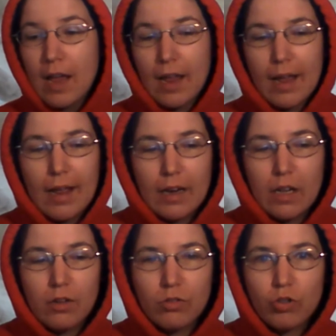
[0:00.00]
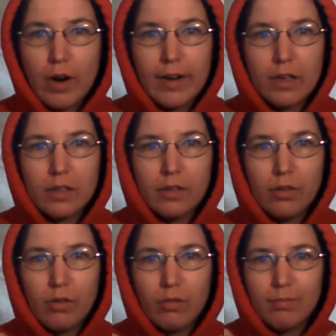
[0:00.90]
and try not
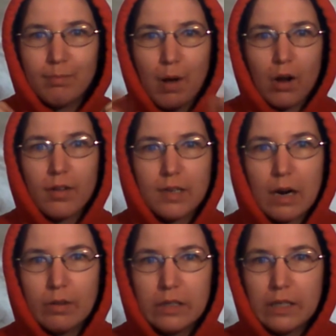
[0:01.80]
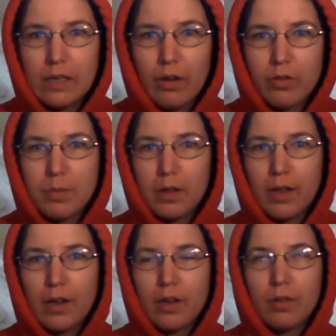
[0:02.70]
to bog us down with details about
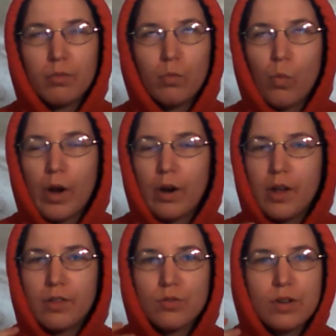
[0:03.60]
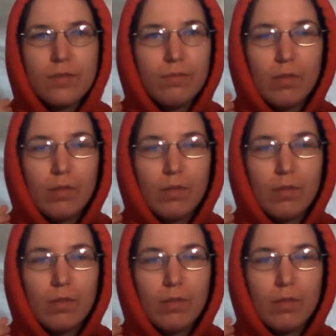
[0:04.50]
like where history,